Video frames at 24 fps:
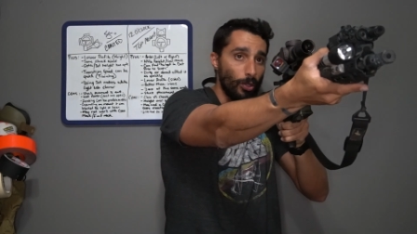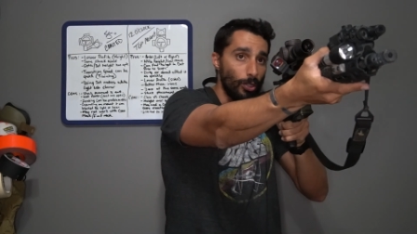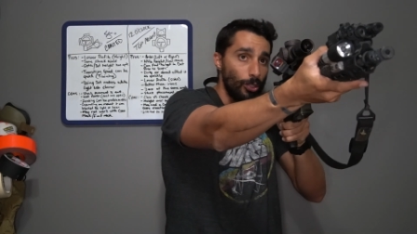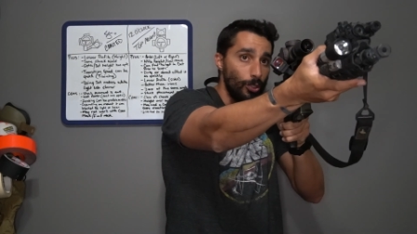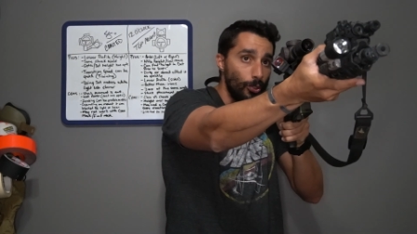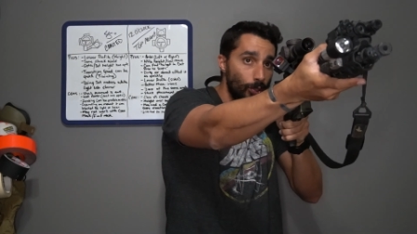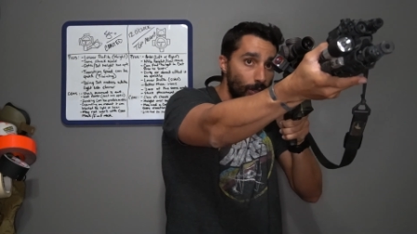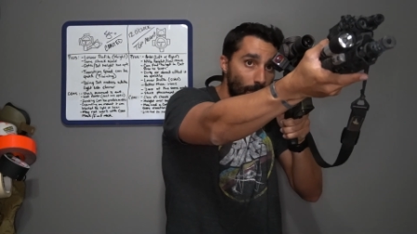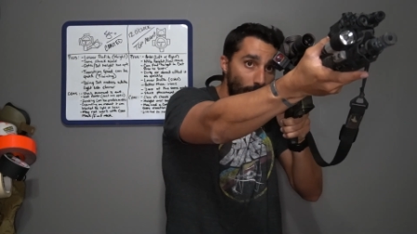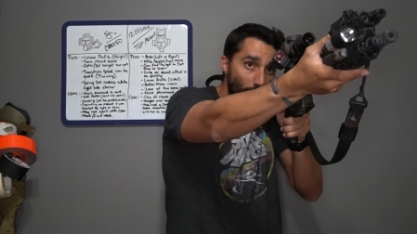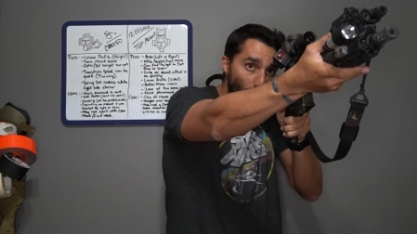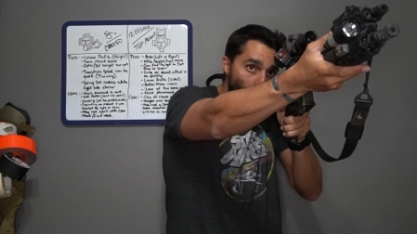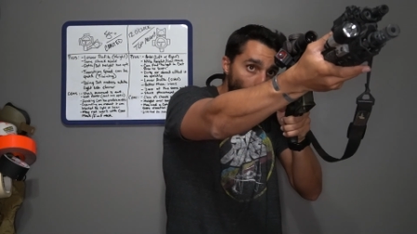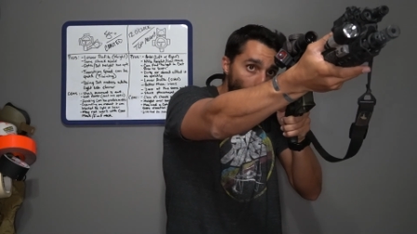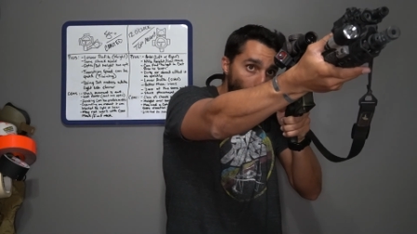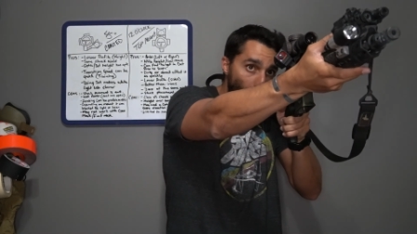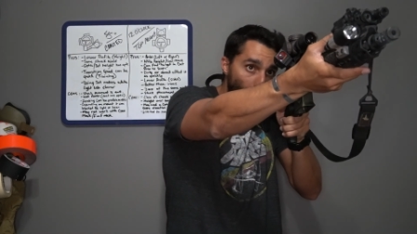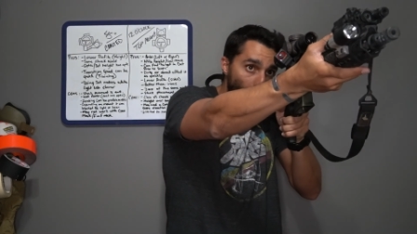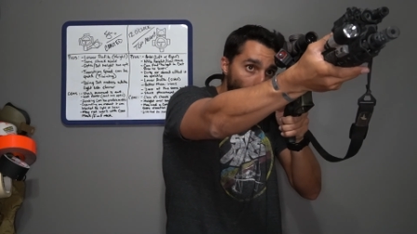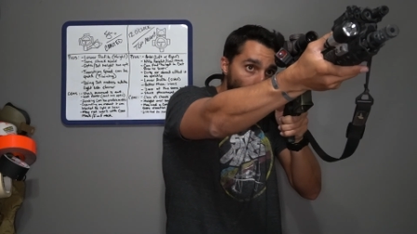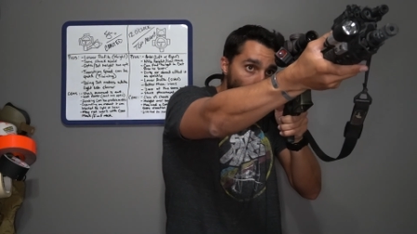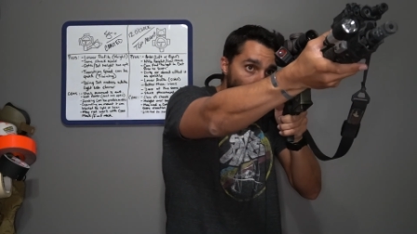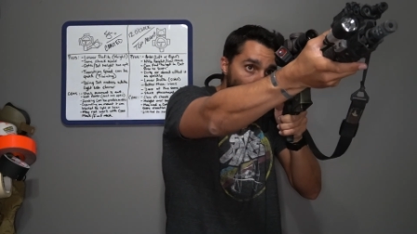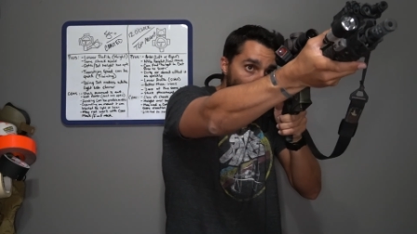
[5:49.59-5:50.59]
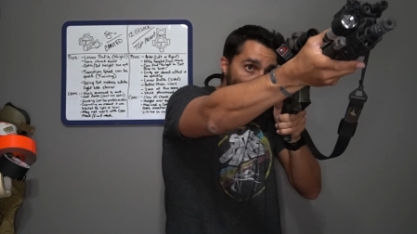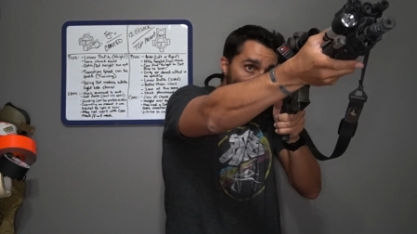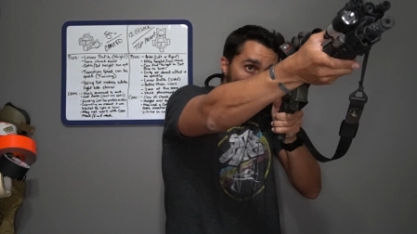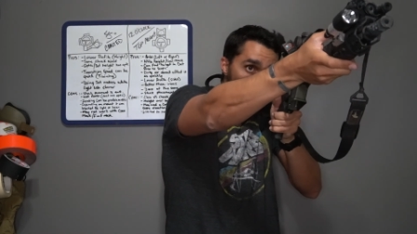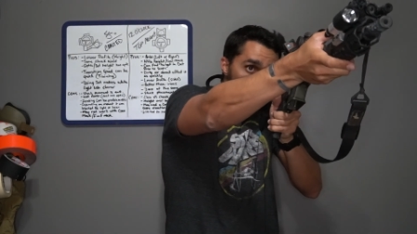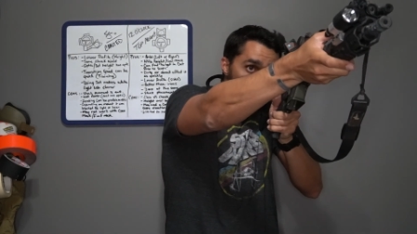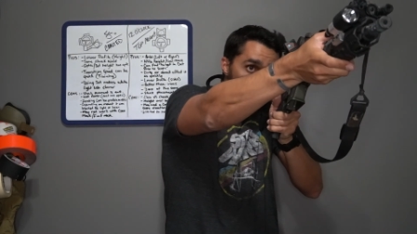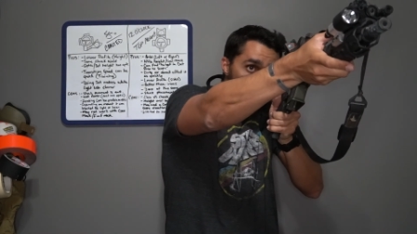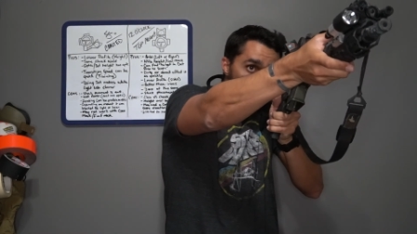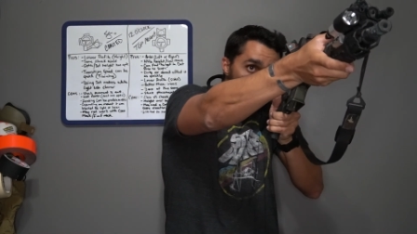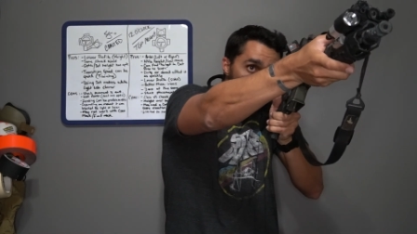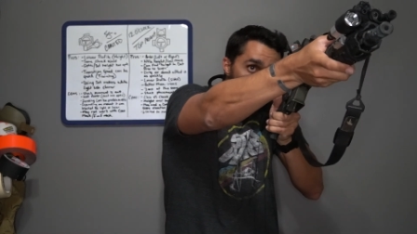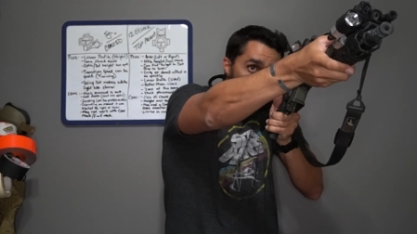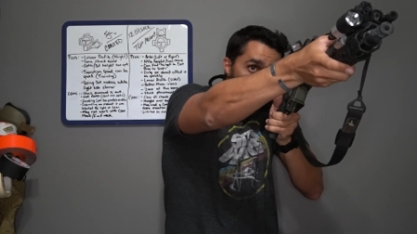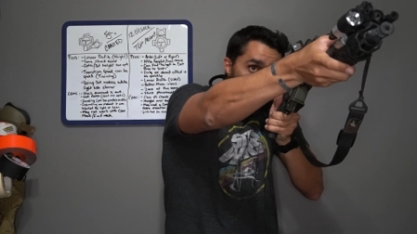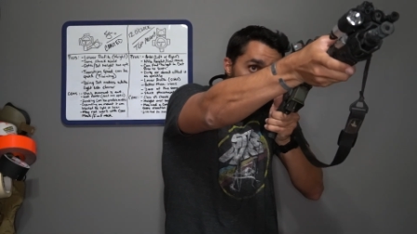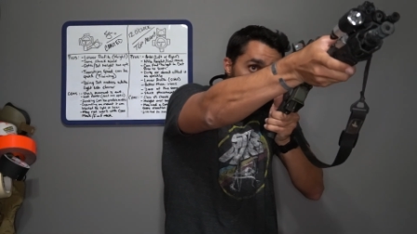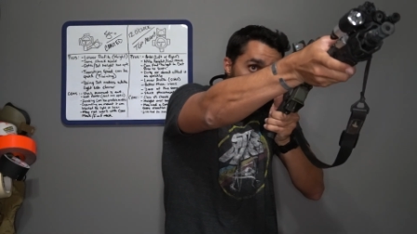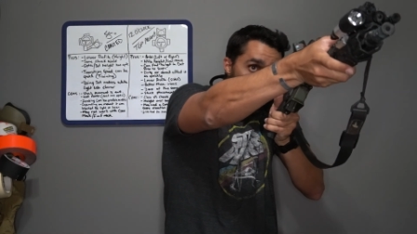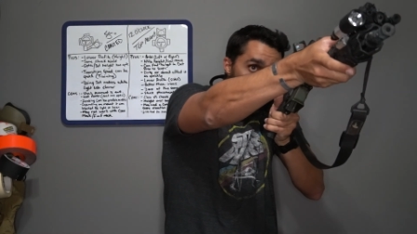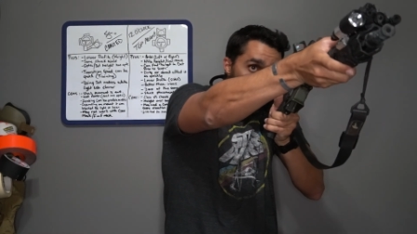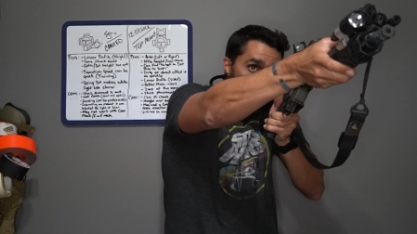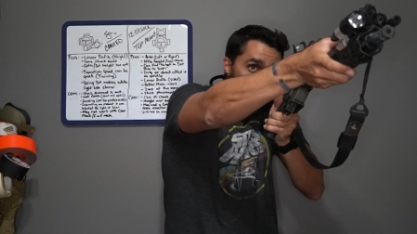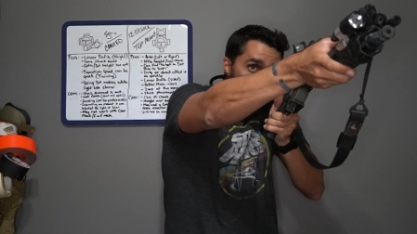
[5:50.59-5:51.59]
you can go ahead and cant
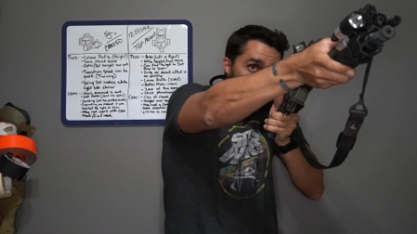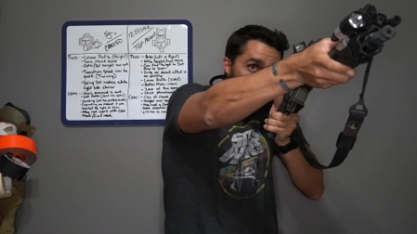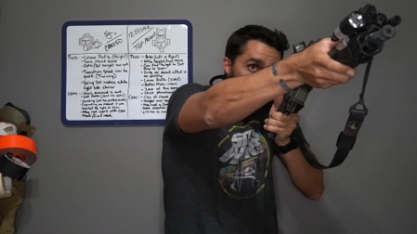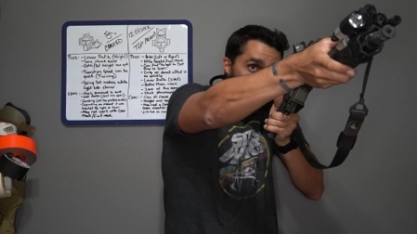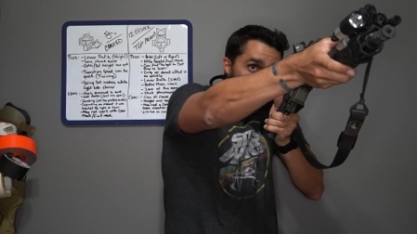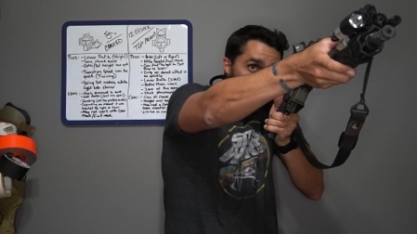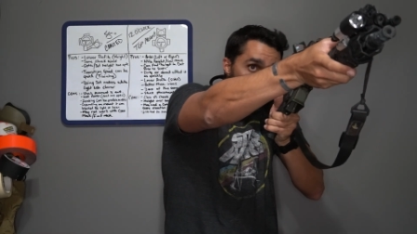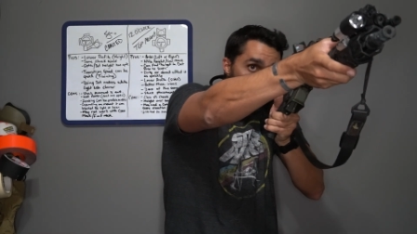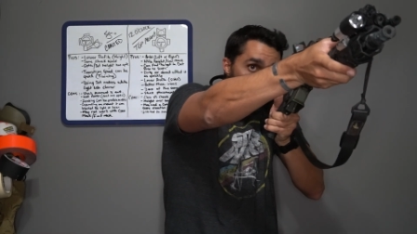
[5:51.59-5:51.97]
outboard.